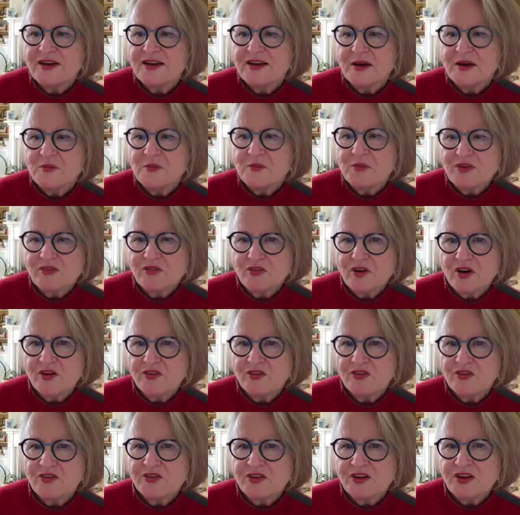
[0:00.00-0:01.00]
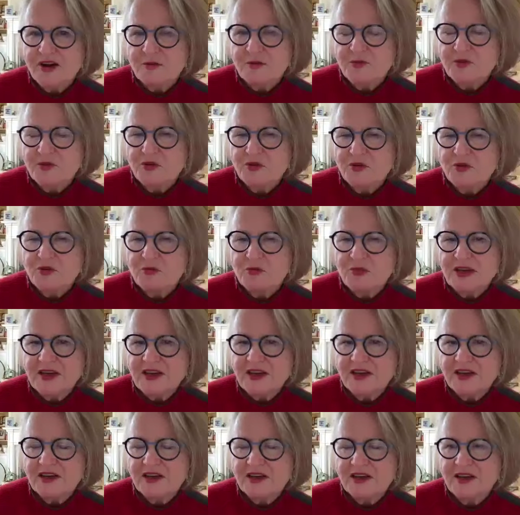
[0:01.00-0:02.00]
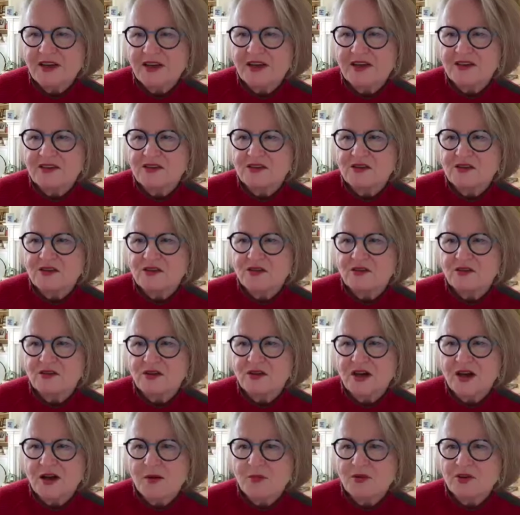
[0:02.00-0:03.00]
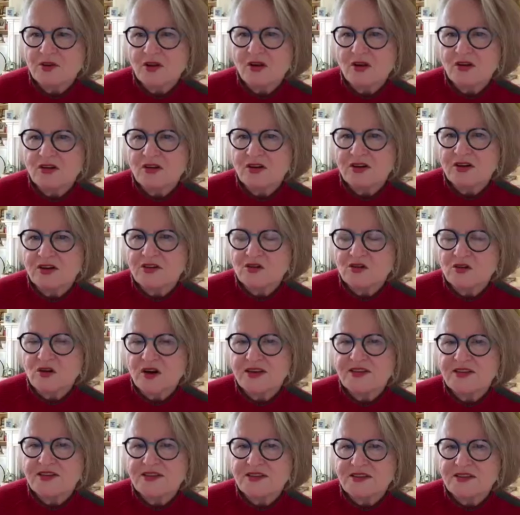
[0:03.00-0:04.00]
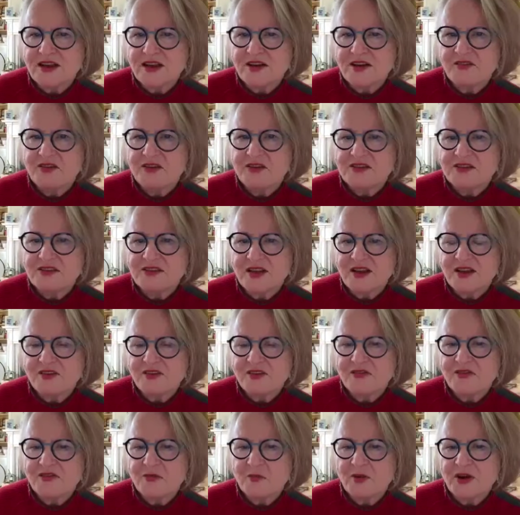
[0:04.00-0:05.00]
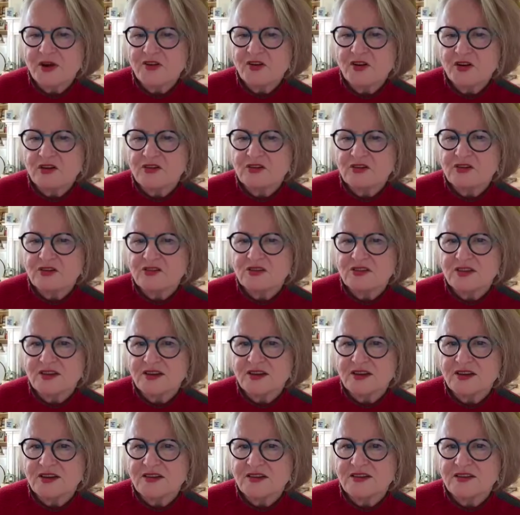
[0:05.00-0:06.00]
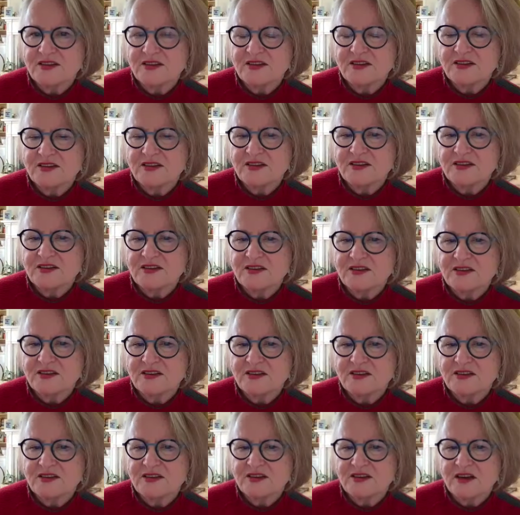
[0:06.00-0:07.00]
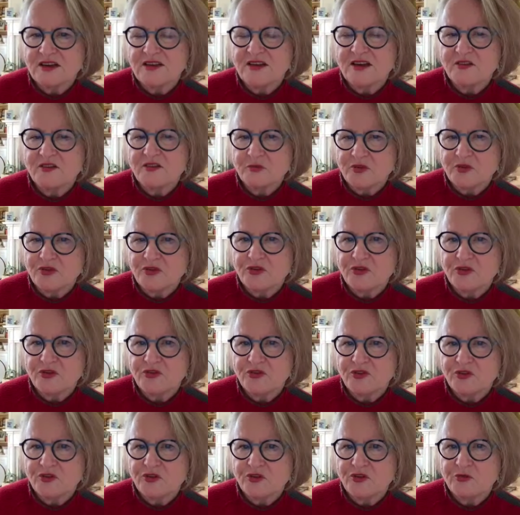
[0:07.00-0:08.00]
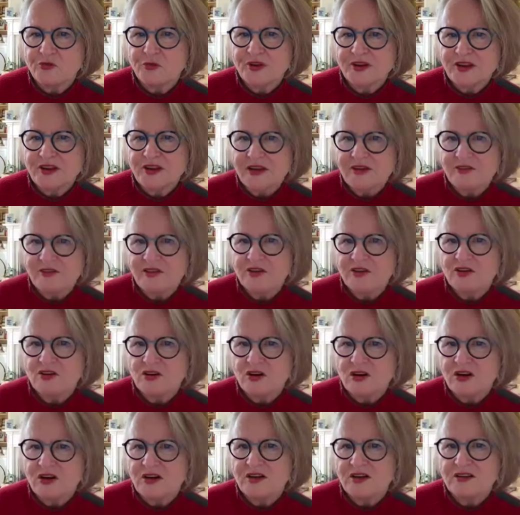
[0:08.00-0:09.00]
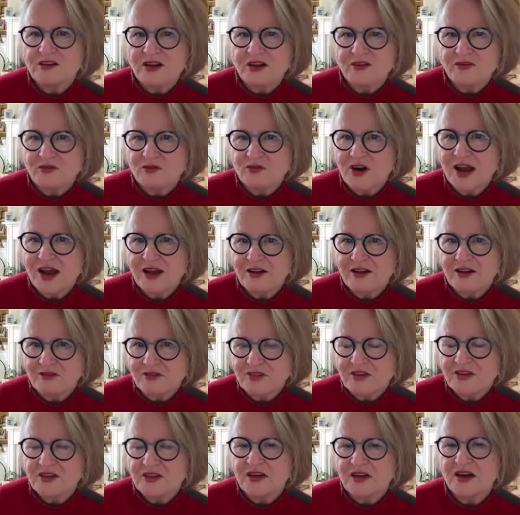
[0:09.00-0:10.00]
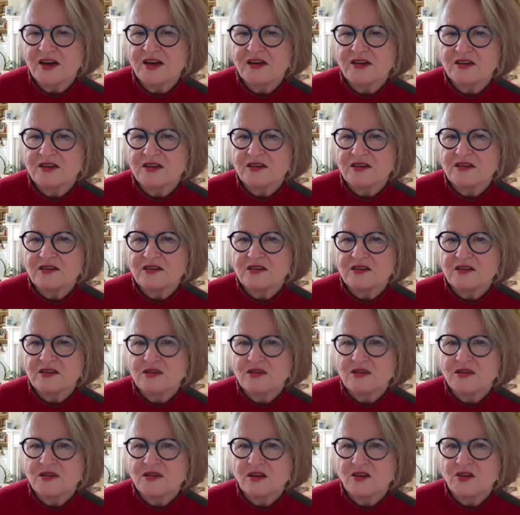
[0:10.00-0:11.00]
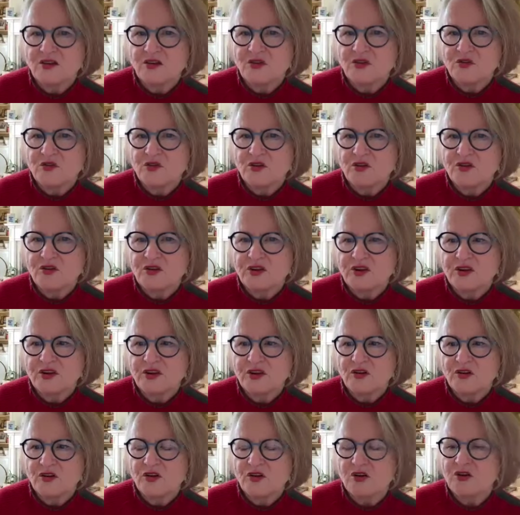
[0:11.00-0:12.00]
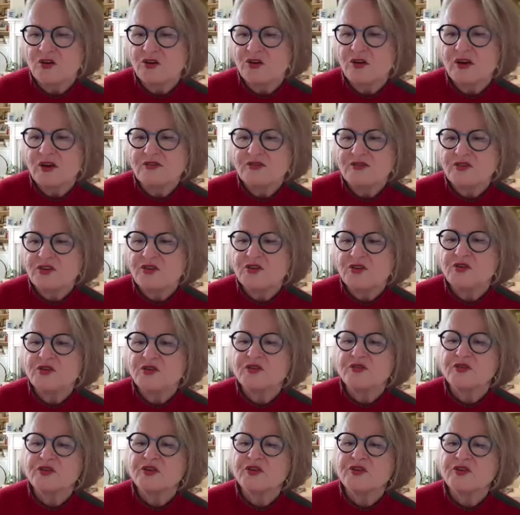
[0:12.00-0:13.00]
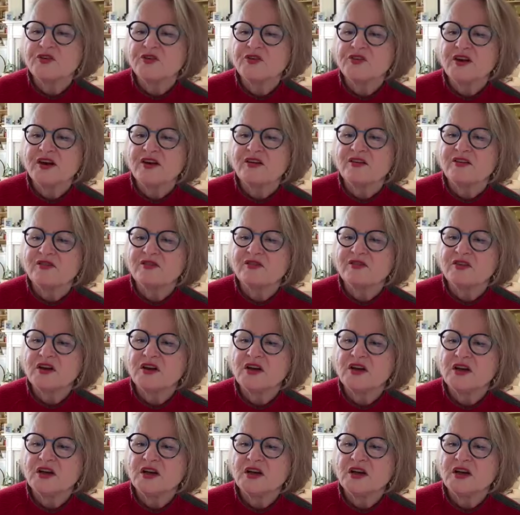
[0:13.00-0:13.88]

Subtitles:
get my father to come to a meeting and to come along and try to save his life. And my doctor said, this is a life preserver you've been given, not a life raft. And you learn that you have to do it for yourself.